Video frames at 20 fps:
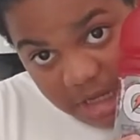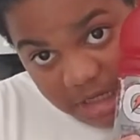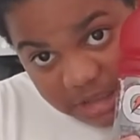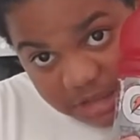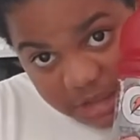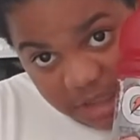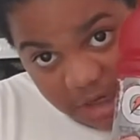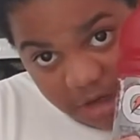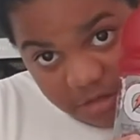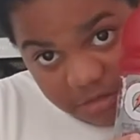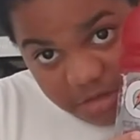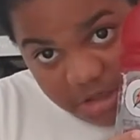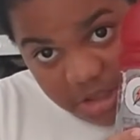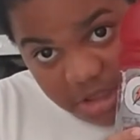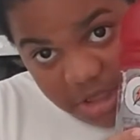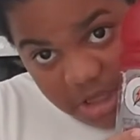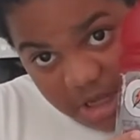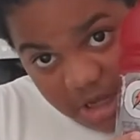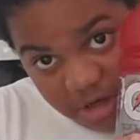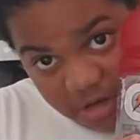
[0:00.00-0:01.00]
Shout out to
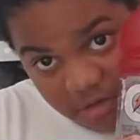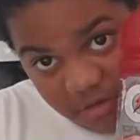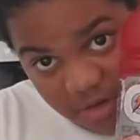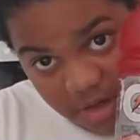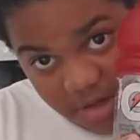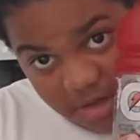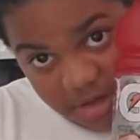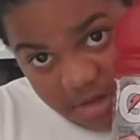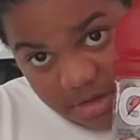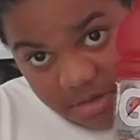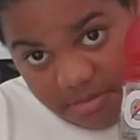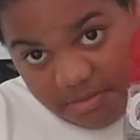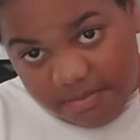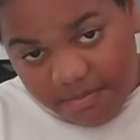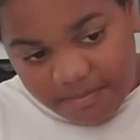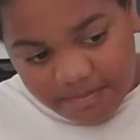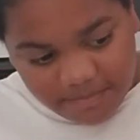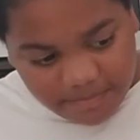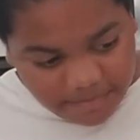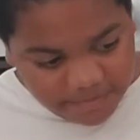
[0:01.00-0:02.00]
Gatorade.
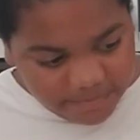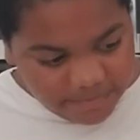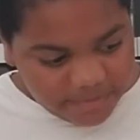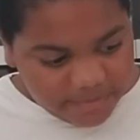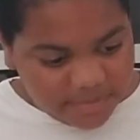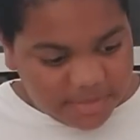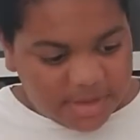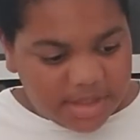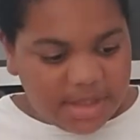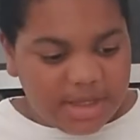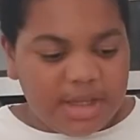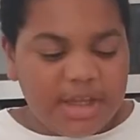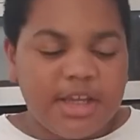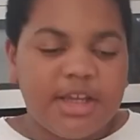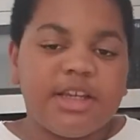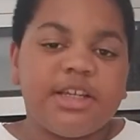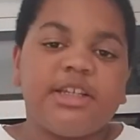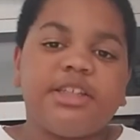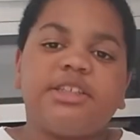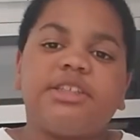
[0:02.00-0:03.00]

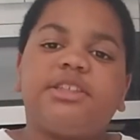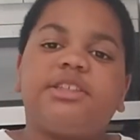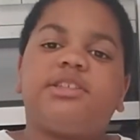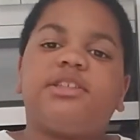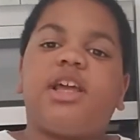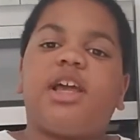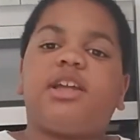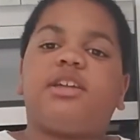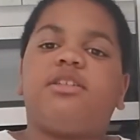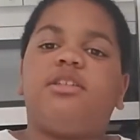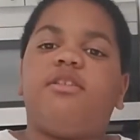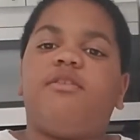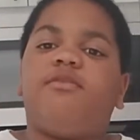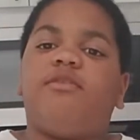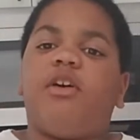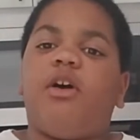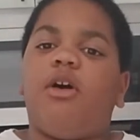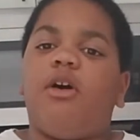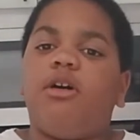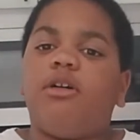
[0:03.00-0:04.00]
Second of
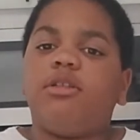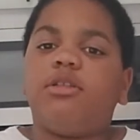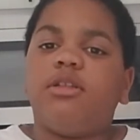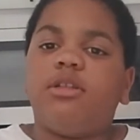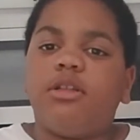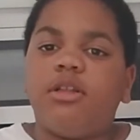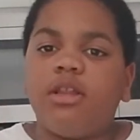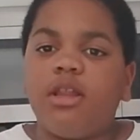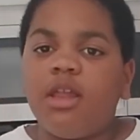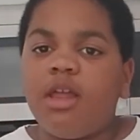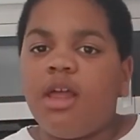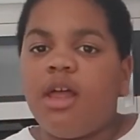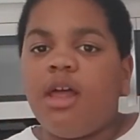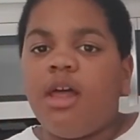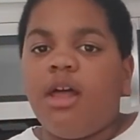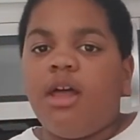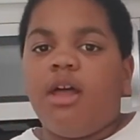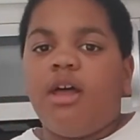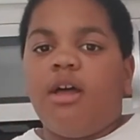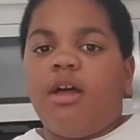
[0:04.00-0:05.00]
all,
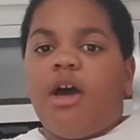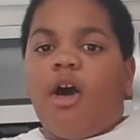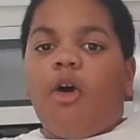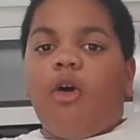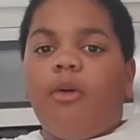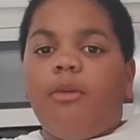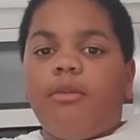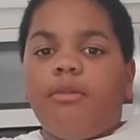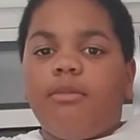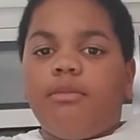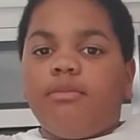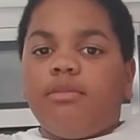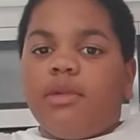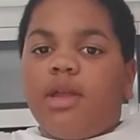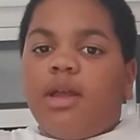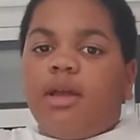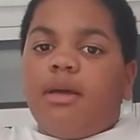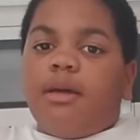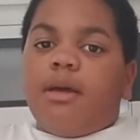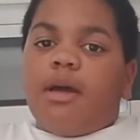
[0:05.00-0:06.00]
hope
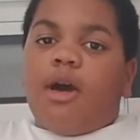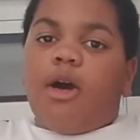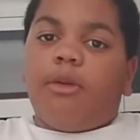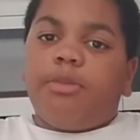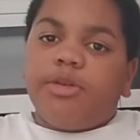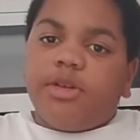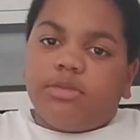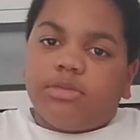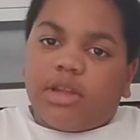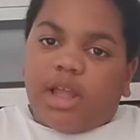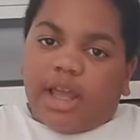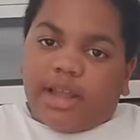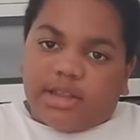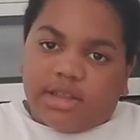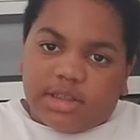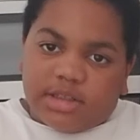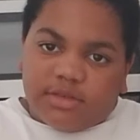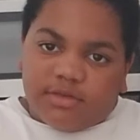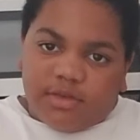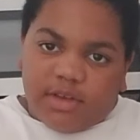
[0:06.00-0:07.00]
hope you like
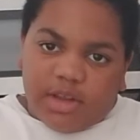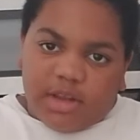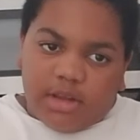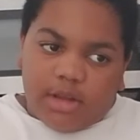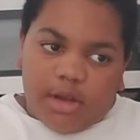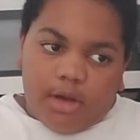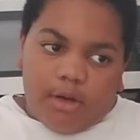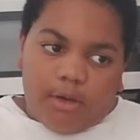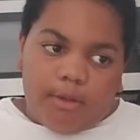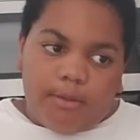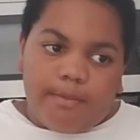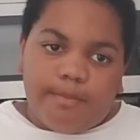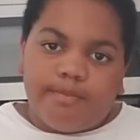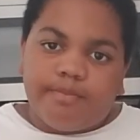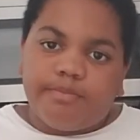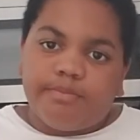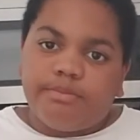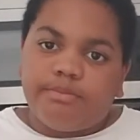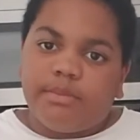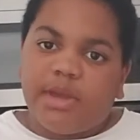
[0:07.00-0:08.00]
this video.
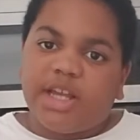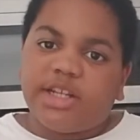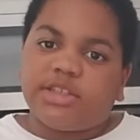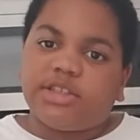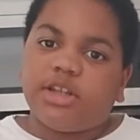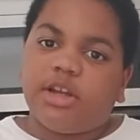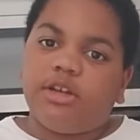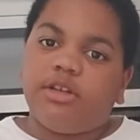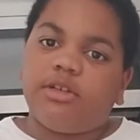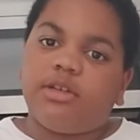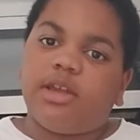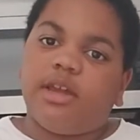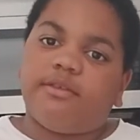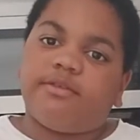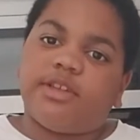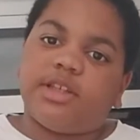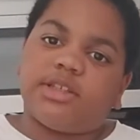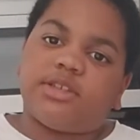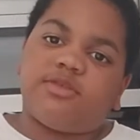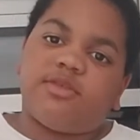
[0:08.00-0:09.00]
Make sure you
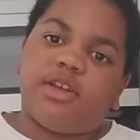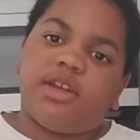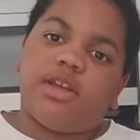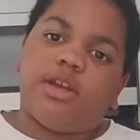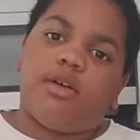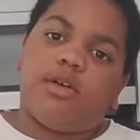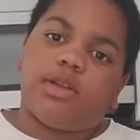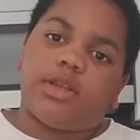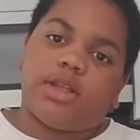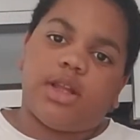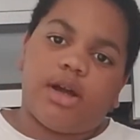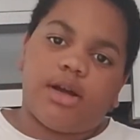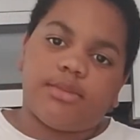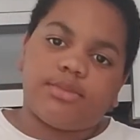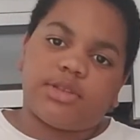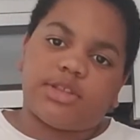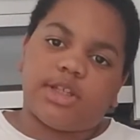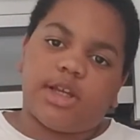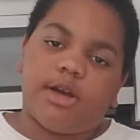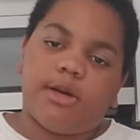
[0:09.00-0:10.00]
give this video a
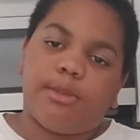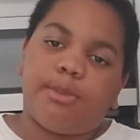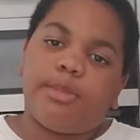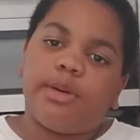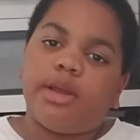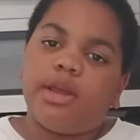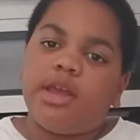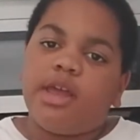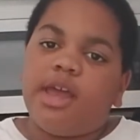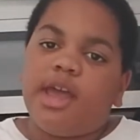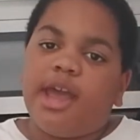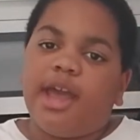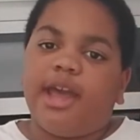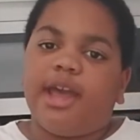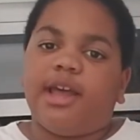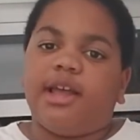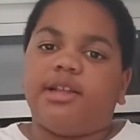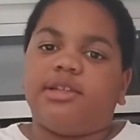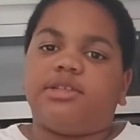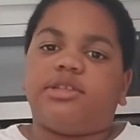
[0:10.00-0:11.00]
thumbs up
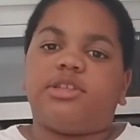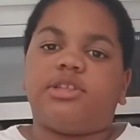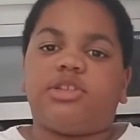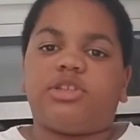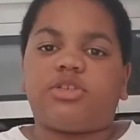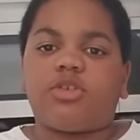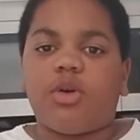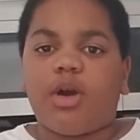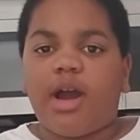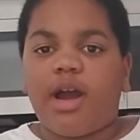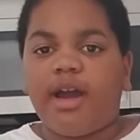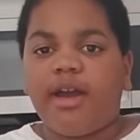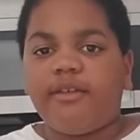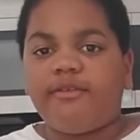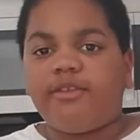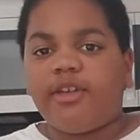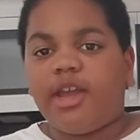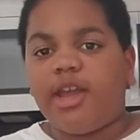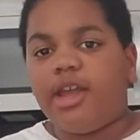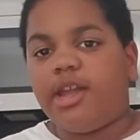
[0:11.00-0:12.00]
and
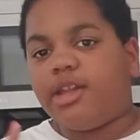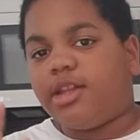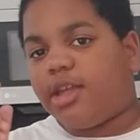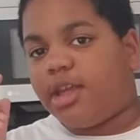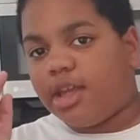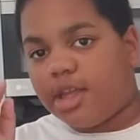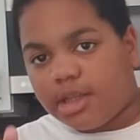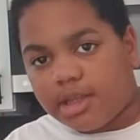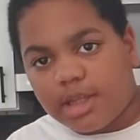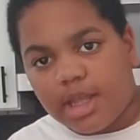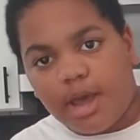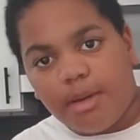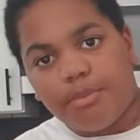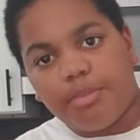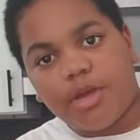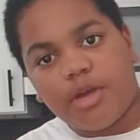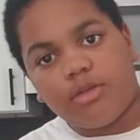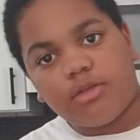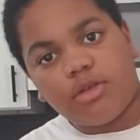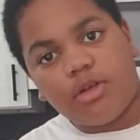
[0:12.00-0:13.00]
subscribe and hit that
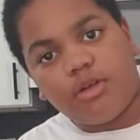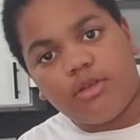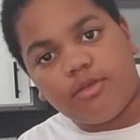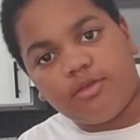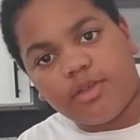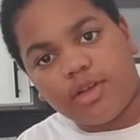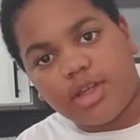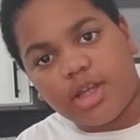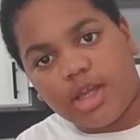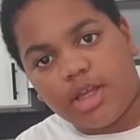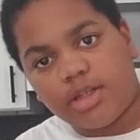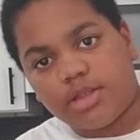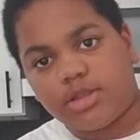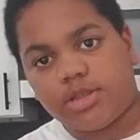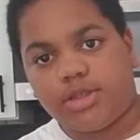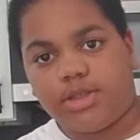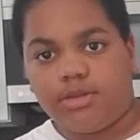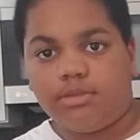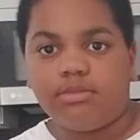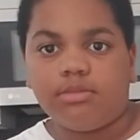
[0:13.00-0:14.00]
bell
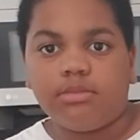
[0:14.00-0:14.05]
notification.